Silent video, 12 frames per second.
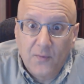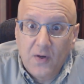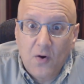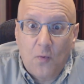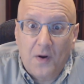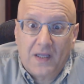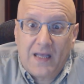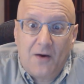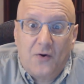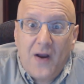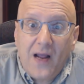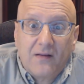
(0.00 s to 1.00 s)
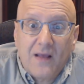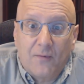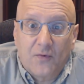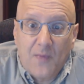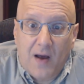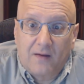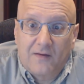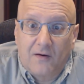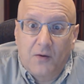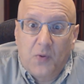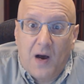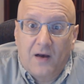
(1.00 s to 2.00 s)
We don't want to counteract that with
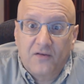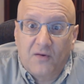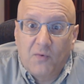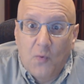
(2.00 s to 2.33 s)
monetary policy.